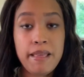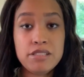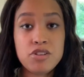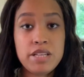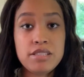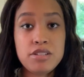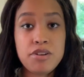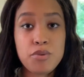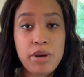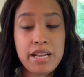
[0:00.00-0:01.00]
And so that's
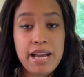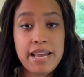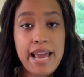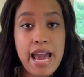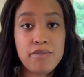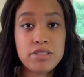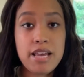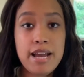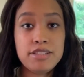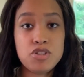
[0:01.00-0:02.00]
another way to kind of
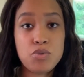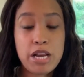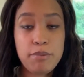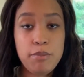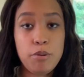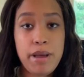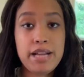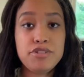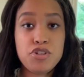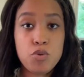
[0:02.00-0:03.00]
advertise and direct people
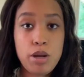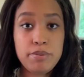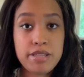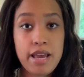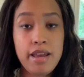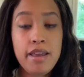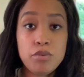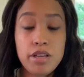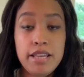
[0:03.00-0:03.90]
back to your website